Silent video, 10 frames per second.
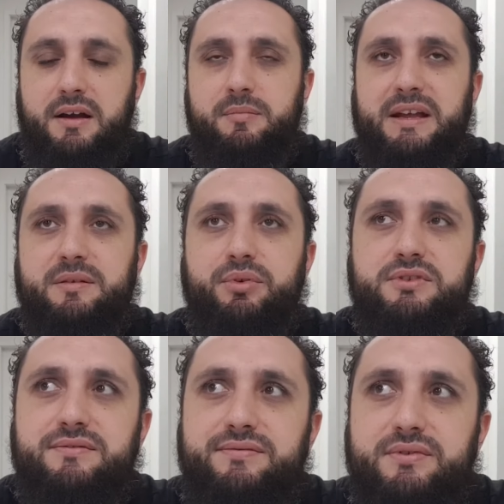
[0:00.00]
make the
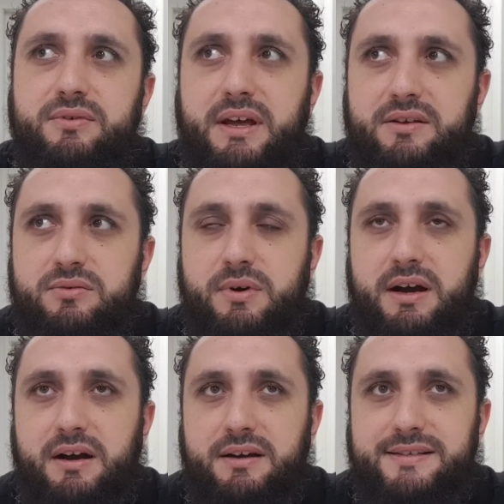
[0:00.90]
person feel that you
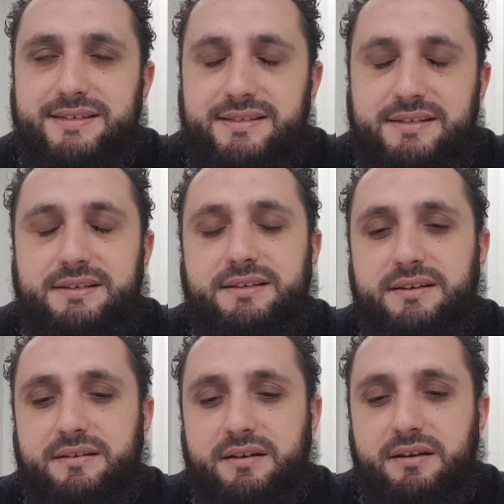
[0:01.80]
are
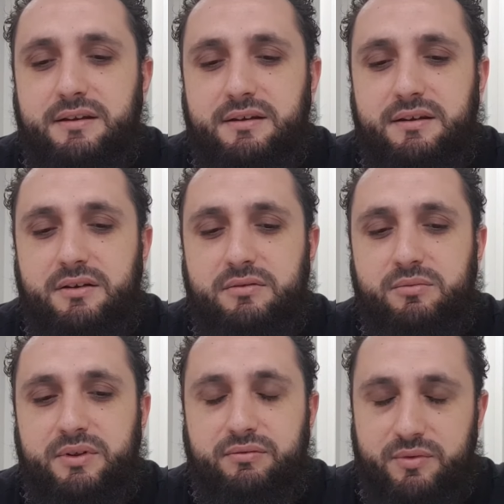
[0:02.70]
sincere,
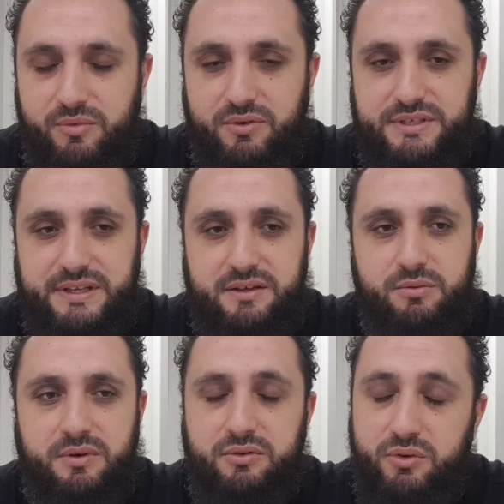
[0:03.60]
with remorse, and that
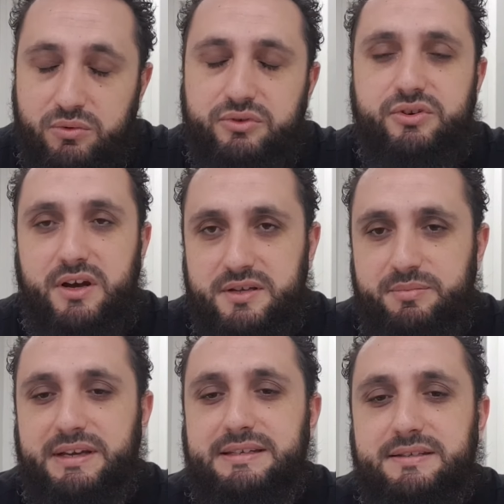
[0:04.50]
you will try your
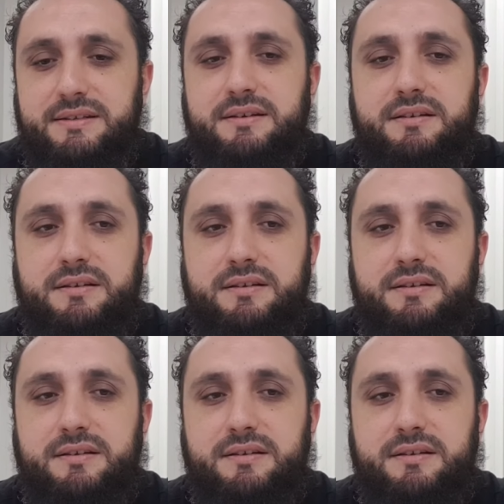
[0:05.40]
best,